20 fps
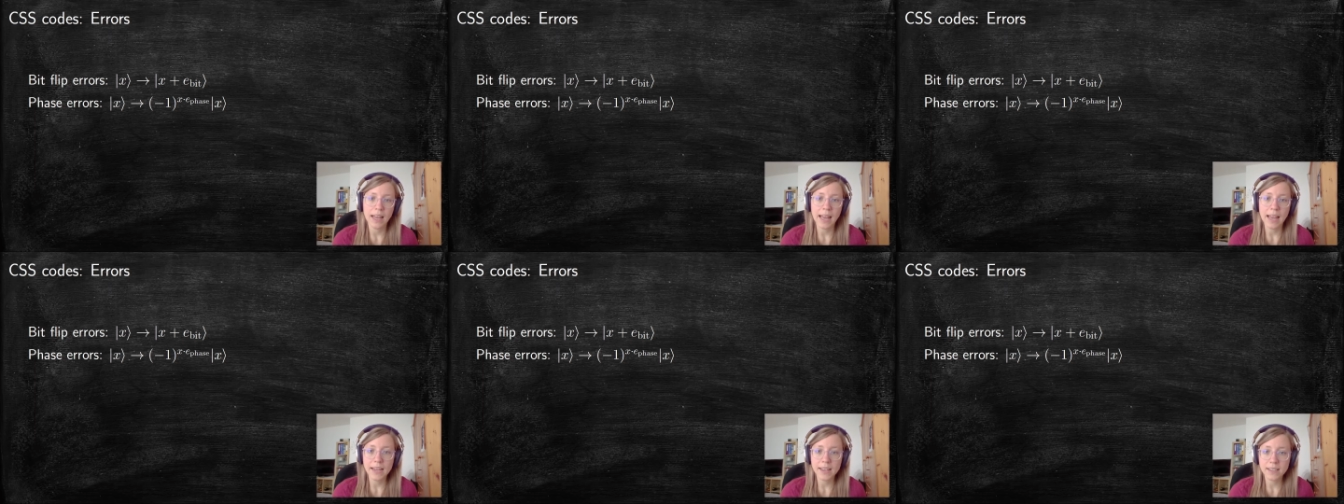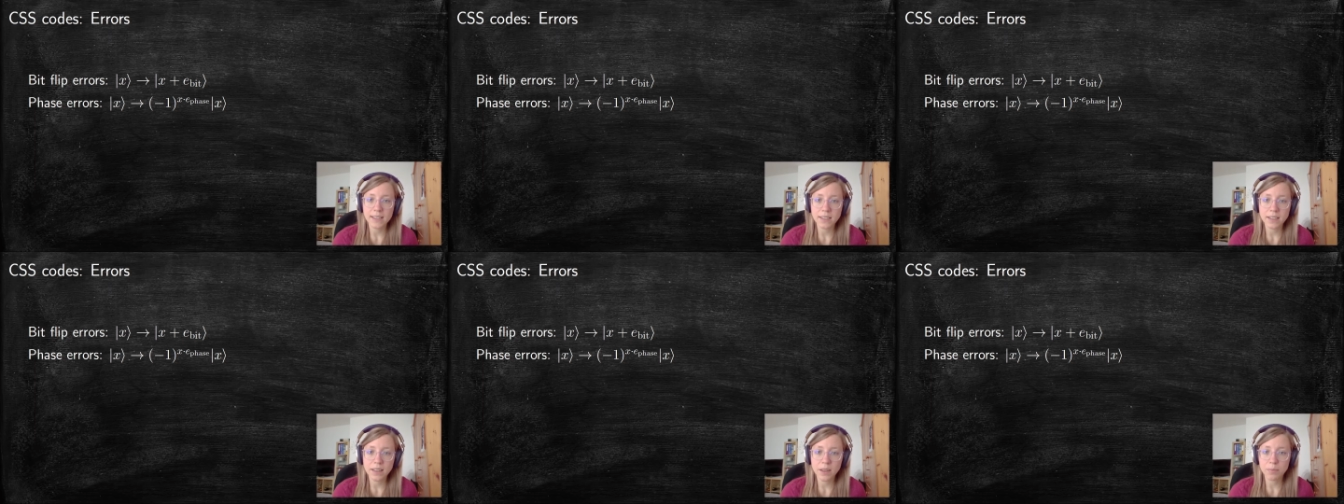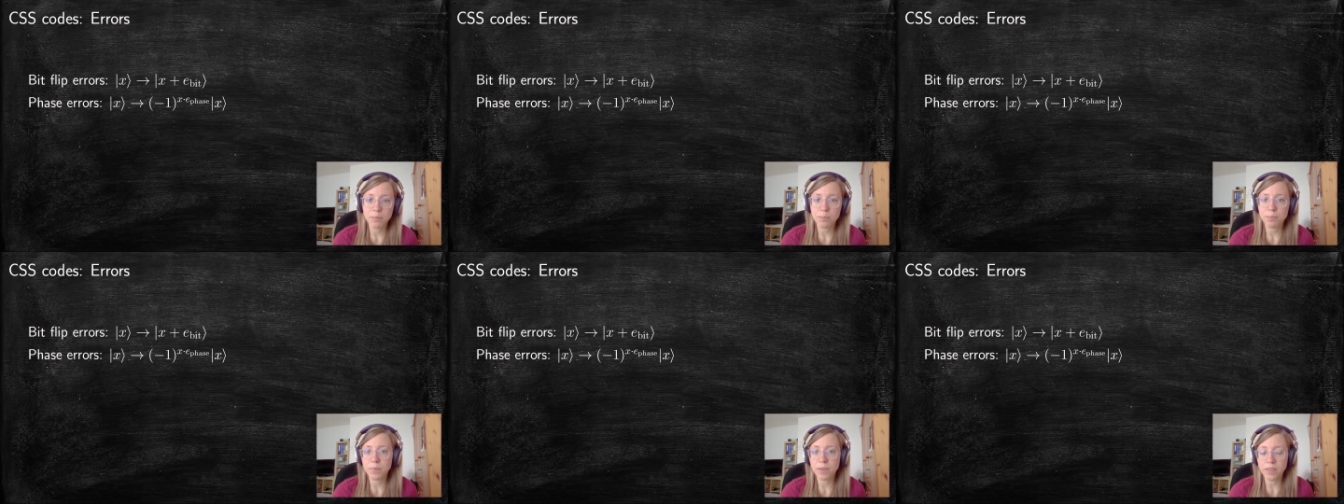x,
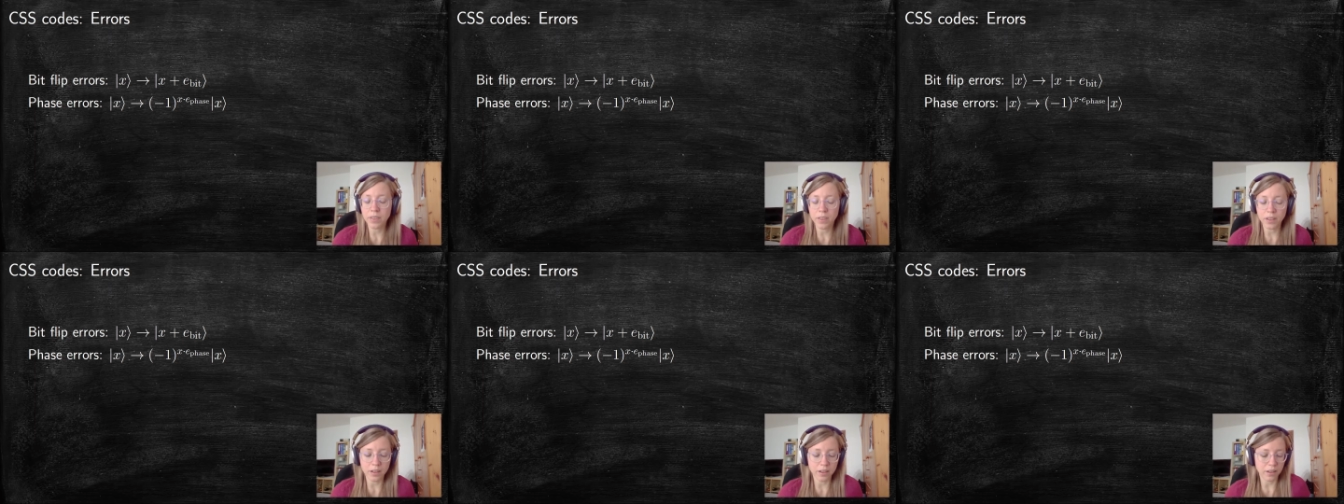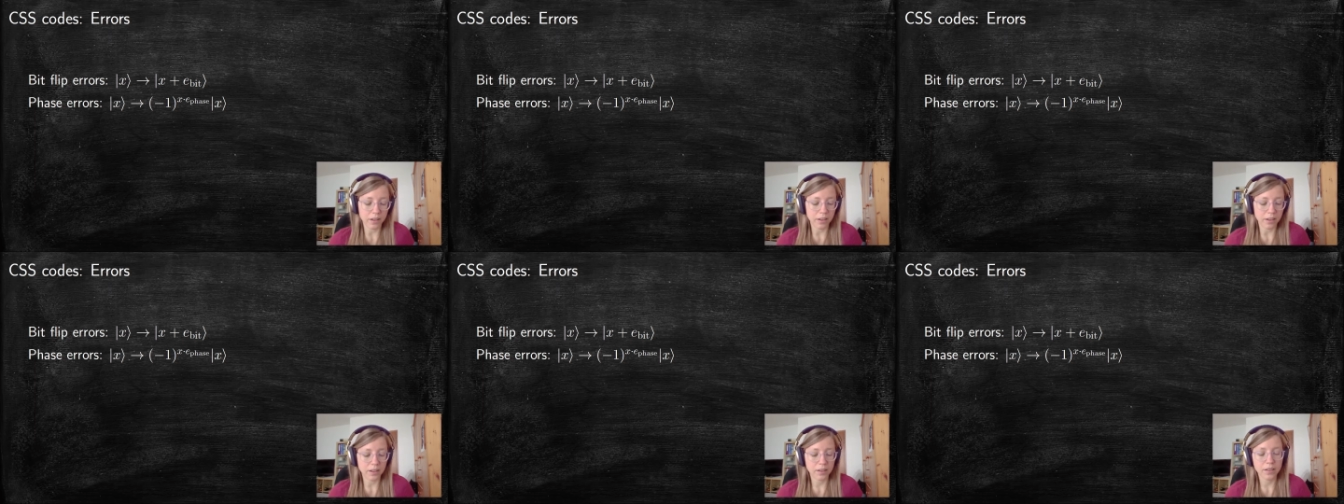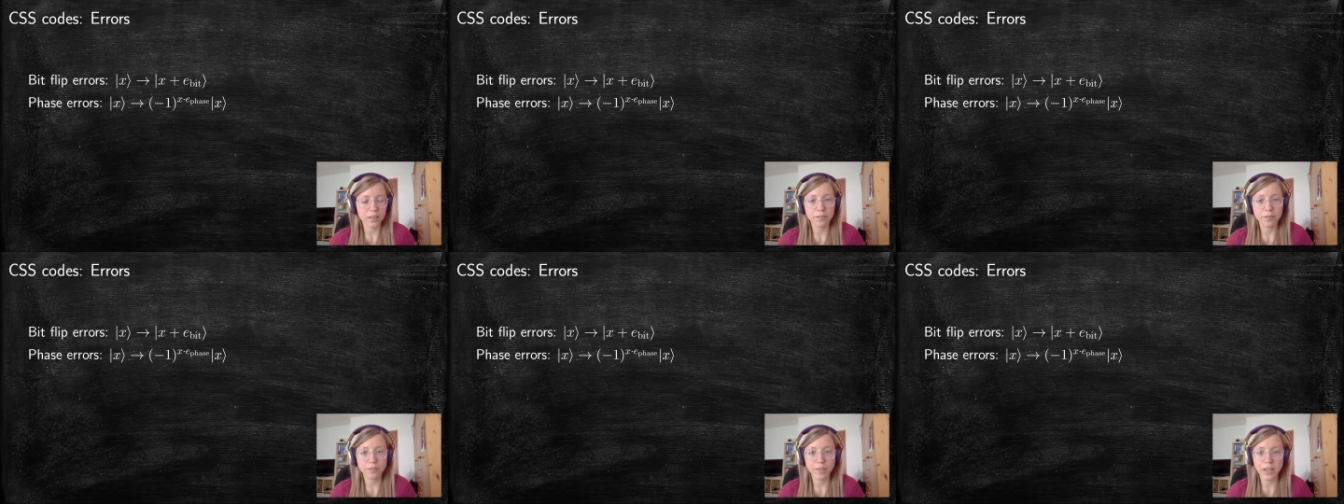the
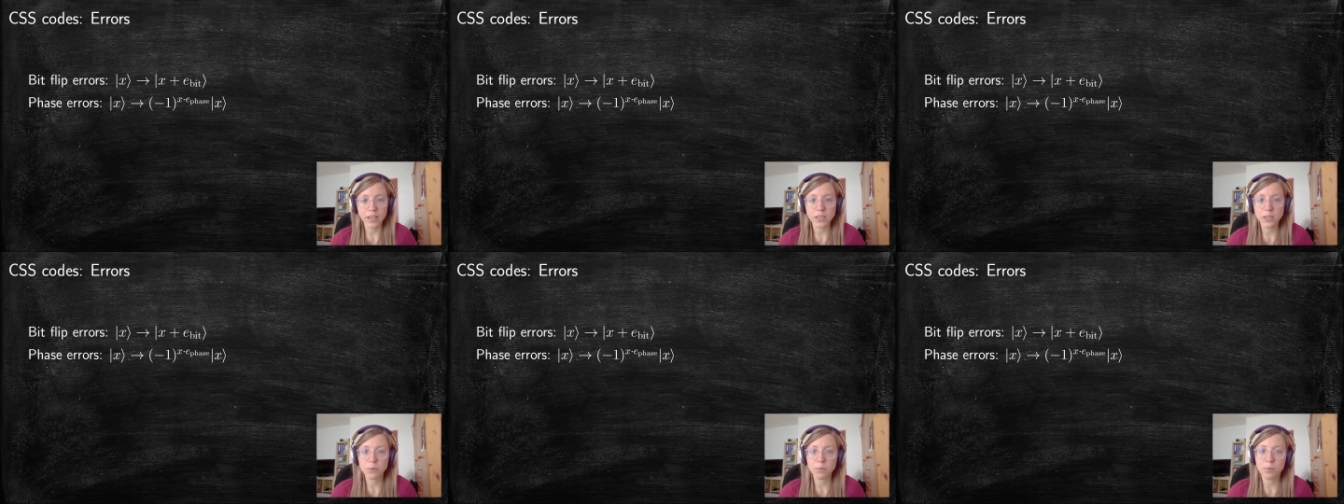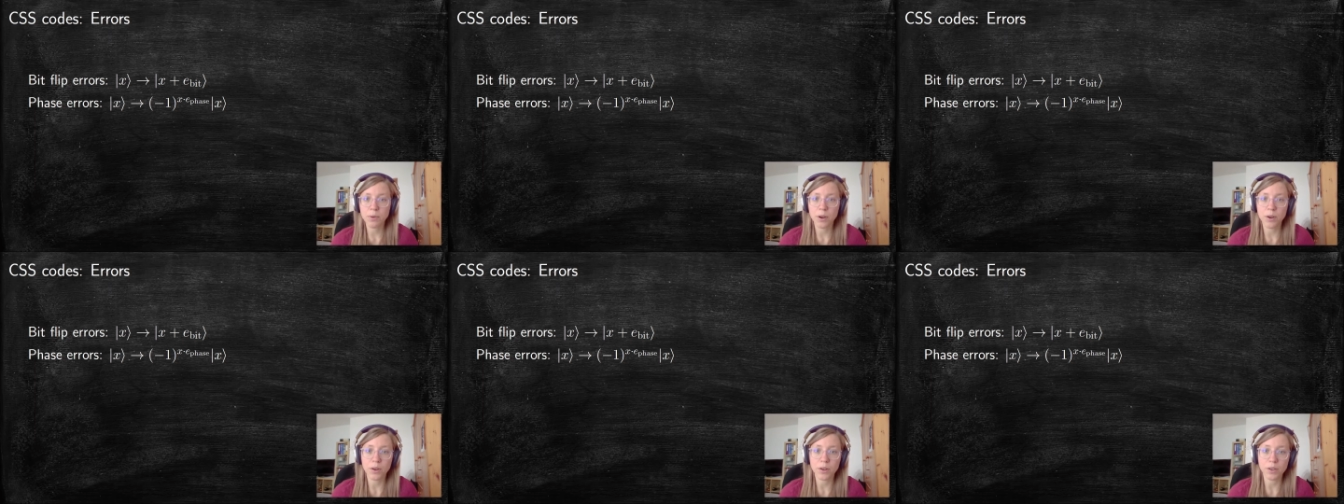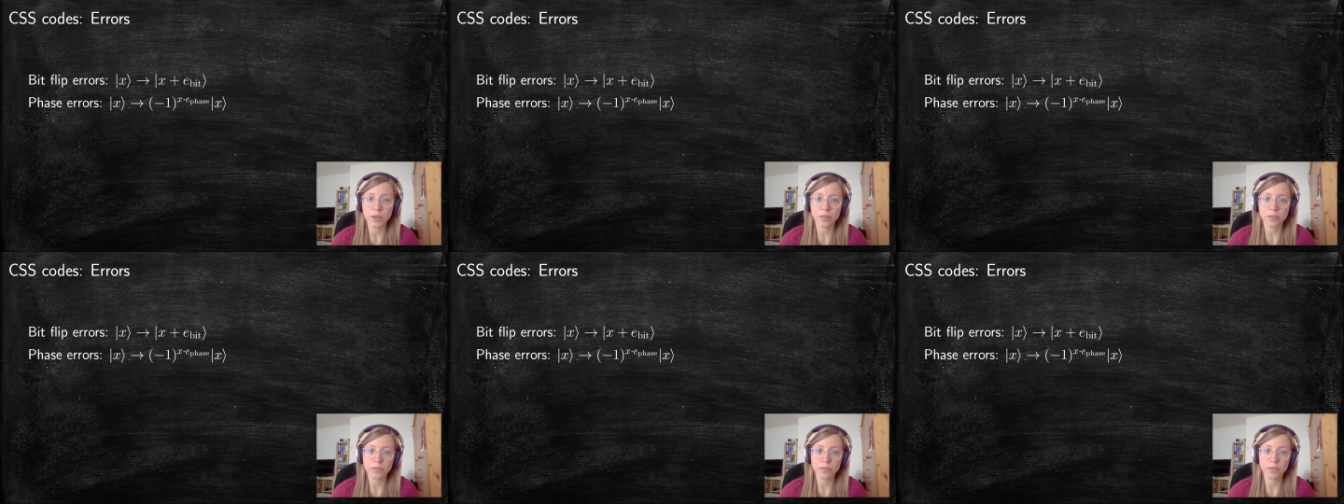vector
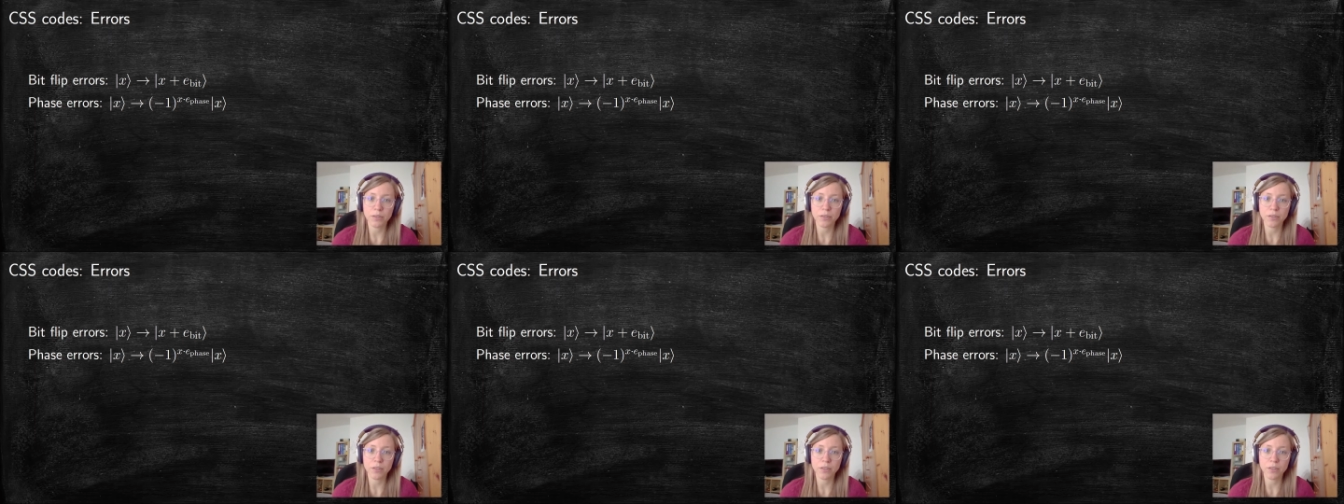product of,